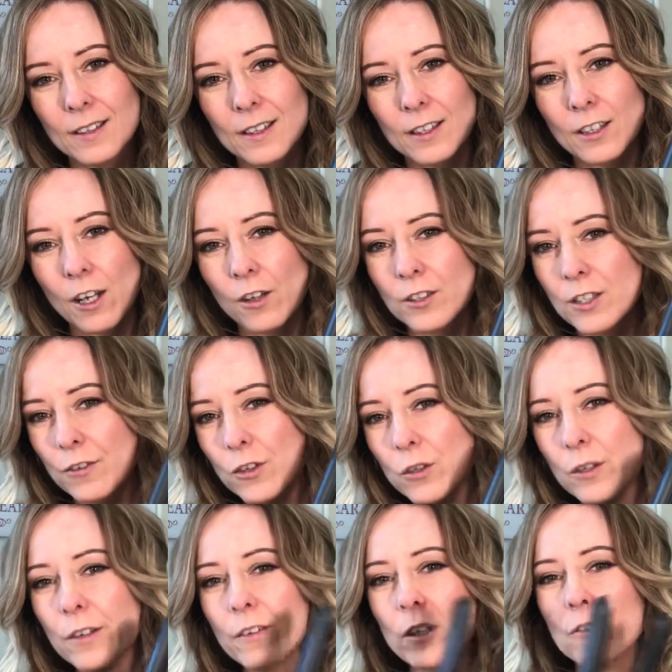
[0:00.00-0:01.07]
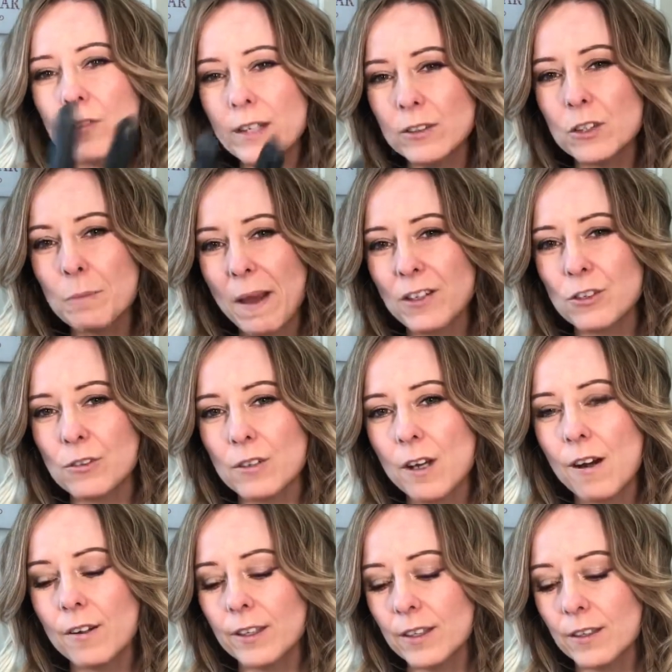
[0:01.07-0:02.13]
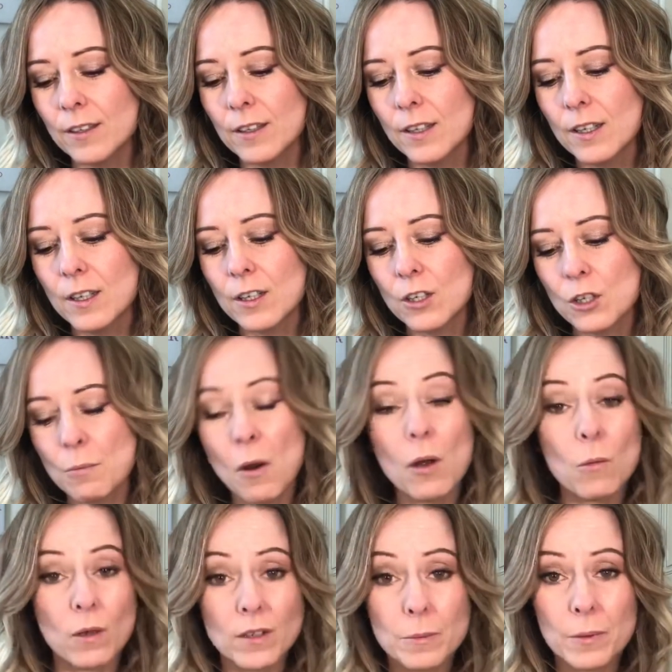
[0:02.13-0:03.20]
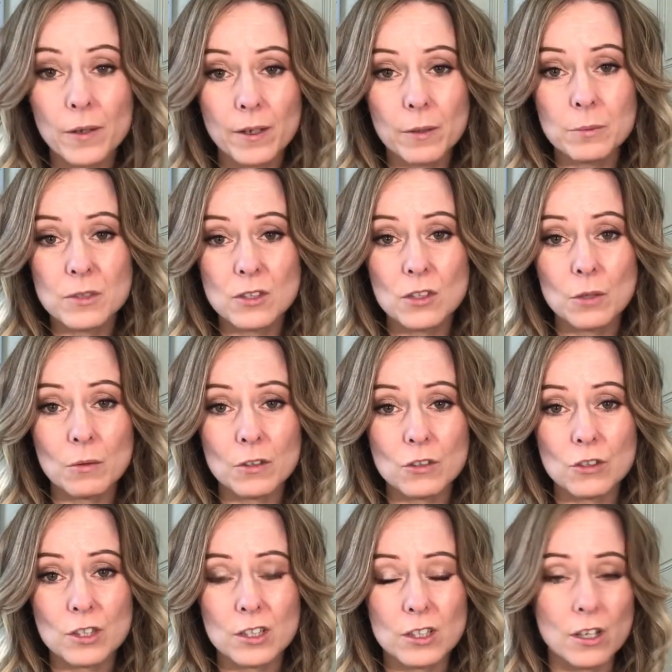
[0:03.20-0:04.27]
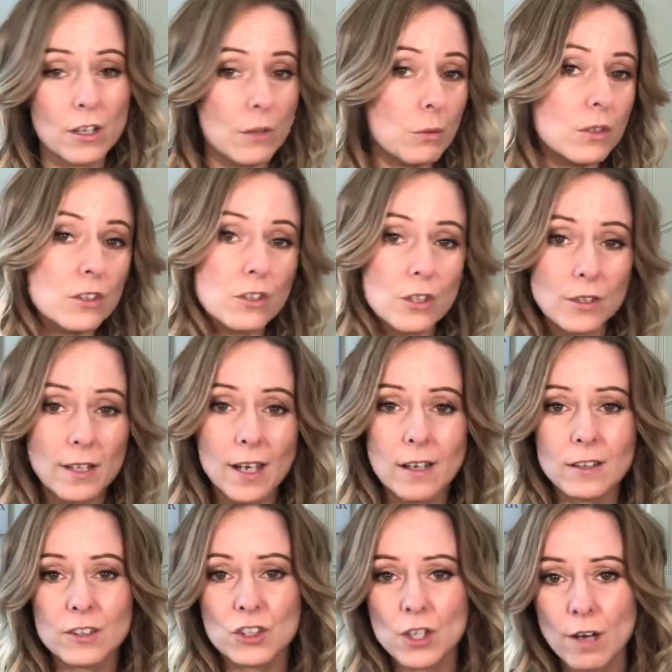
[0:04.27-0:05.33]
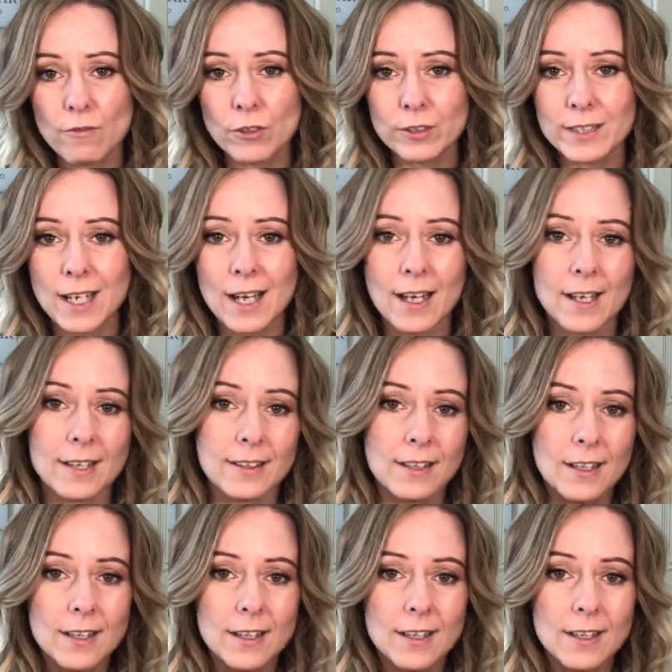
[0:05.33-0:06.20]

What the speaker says: You know, because if you're at a real special night, you might want to put it up to 200. I know you wouldn't do that on a general day